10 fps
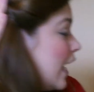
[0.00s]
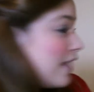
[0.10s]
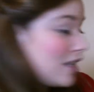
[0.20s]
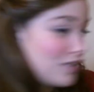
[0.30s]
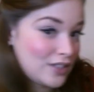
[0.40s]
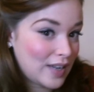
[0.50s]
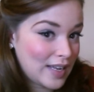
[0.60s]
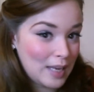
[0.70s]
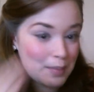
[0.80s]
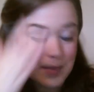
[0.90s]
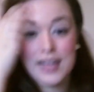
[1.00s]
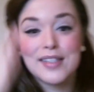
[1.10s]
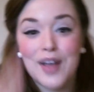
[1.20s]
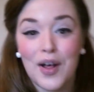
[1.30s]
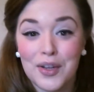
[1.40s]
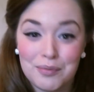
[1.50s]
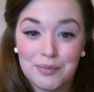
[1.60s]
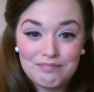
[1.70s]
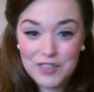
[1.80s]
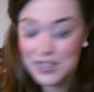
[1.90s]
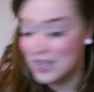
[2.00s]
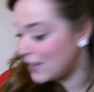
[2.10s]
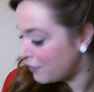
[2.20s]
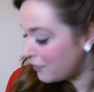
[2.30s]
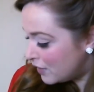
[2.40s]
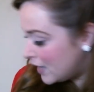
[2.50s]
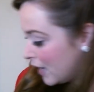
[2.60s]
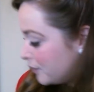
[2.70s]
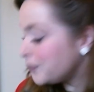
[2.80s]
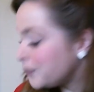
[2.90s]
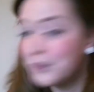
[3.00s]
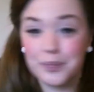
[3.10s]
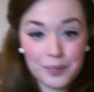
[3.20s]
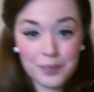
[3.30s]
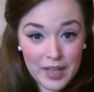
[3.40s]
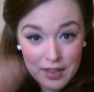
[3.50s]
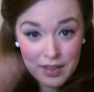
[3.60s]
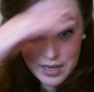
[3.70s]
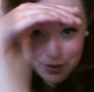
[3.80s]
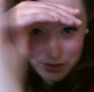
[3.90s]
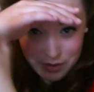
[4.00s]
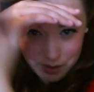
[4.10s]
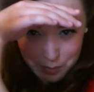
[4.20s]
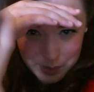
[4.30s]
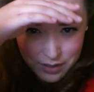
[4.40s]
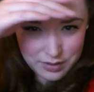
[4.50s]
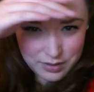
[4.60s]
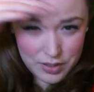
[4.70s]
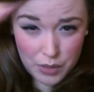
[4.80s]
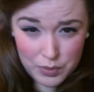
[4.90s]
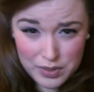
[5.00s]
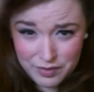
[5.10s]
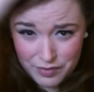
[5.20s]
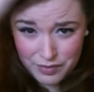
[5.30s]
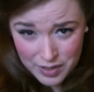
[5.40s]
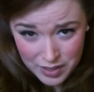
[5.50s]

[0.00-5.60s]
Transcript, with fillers: And that's just going to keep that solid just like that for the day. Another little bit dose of